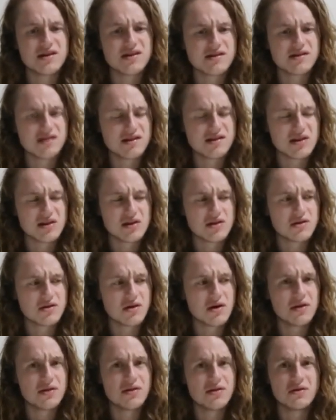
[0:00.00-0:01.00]
still
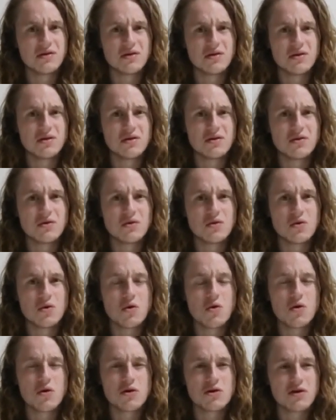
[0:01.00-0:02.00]
inside the
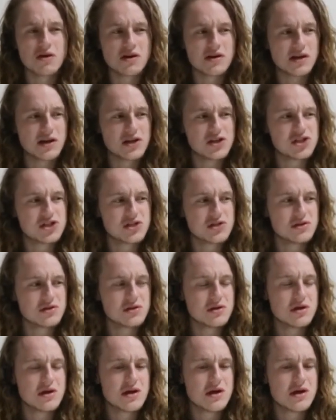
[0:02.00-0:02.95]
organisation.